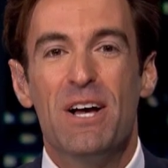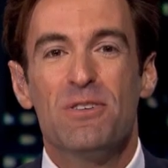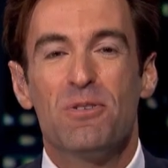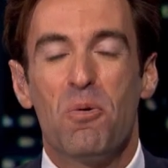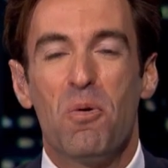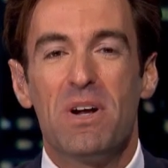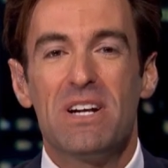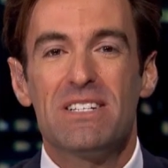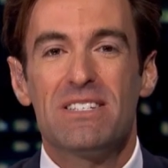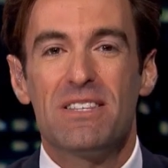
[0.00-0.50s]
So
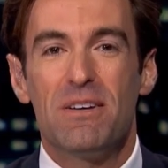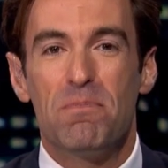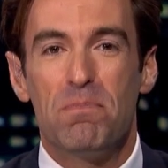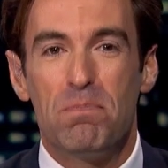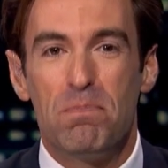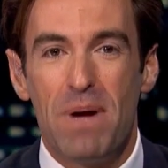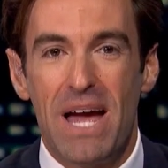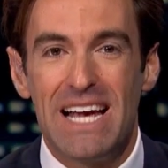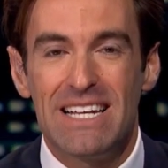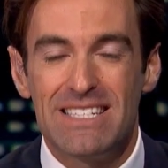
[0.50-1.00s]
what is the
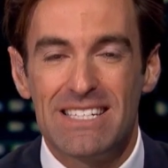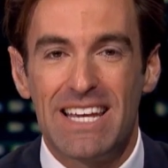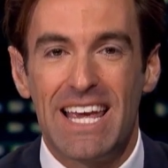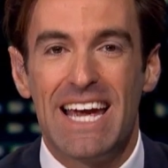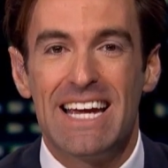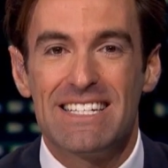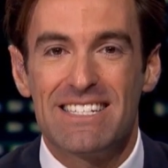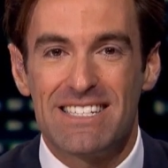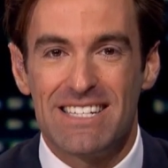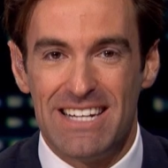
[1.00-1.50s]
best
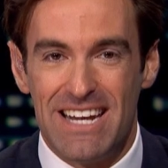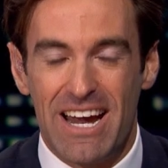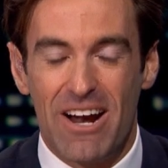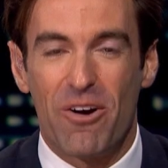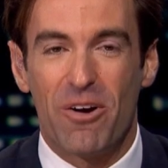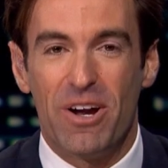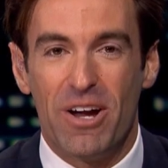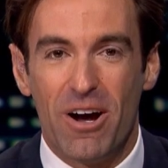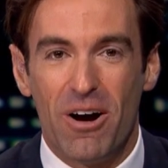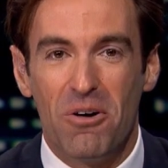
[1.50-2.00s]
case
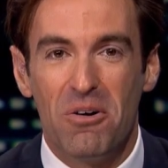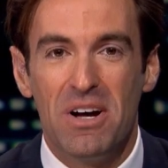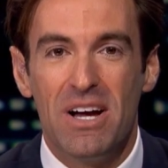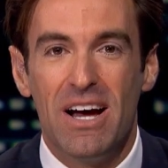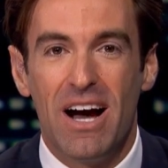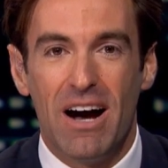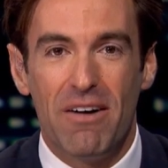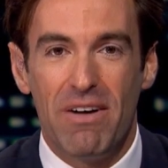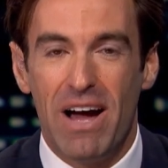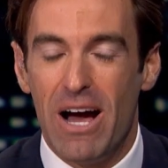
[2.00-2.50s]
scenario
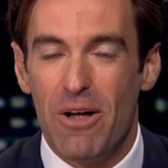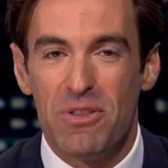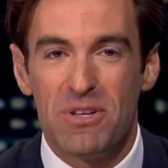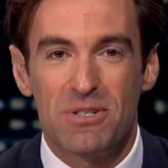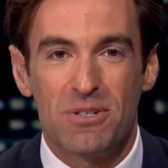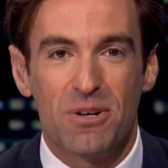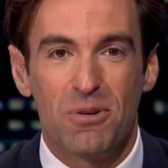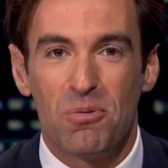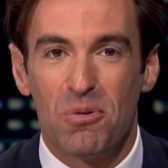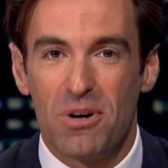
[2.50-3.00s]
of how this
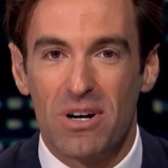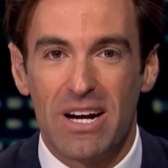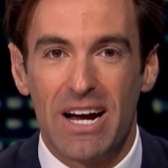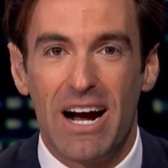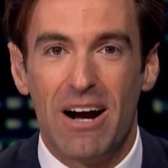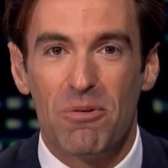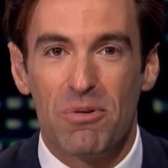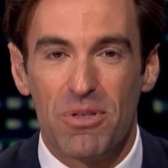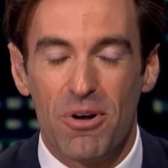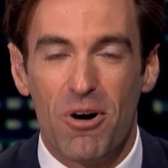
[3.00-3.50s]
could work out with